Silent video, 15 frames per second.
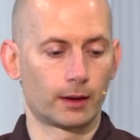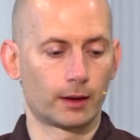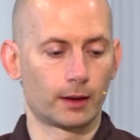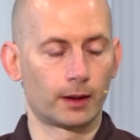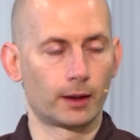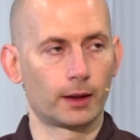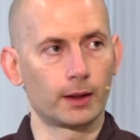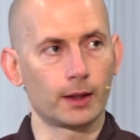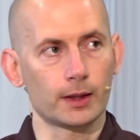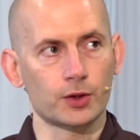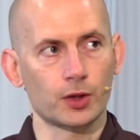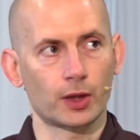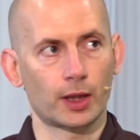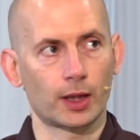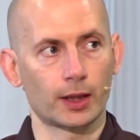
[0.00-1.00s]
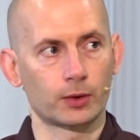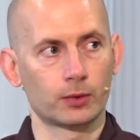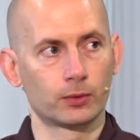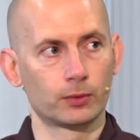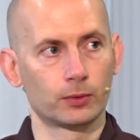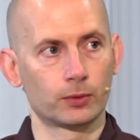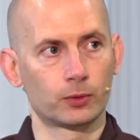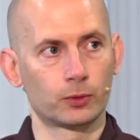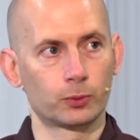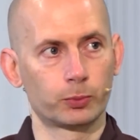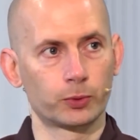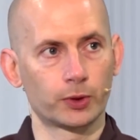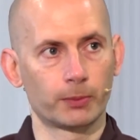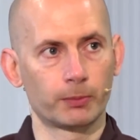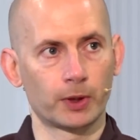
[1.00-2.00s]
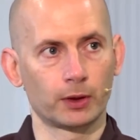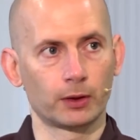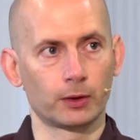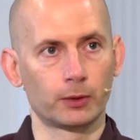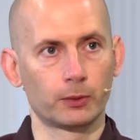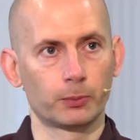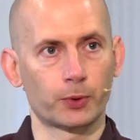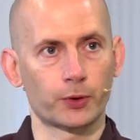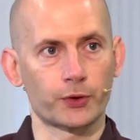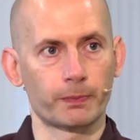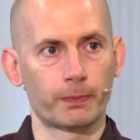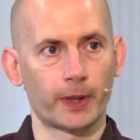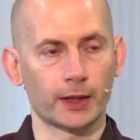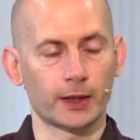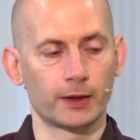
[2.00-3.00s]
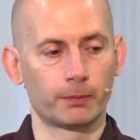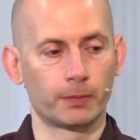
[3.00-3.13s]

actually, I like to put them a little in perspective,